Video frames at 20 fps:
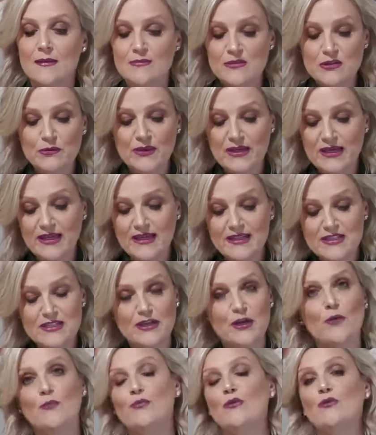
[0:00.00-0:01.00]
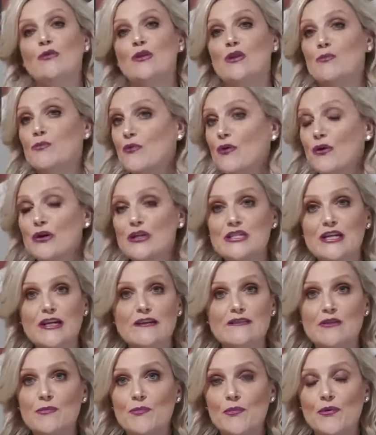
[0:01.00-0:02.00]
So we're here to help you with your
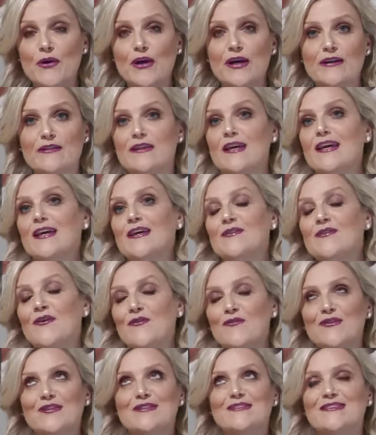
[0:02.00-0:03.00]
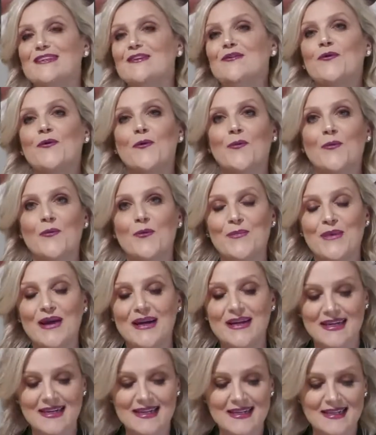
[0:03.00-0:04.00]
projects, your products, and obviously all
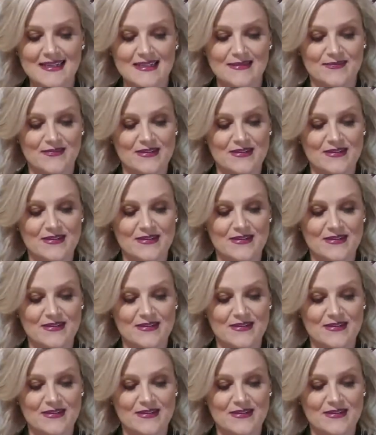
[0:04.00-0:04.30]
about colour.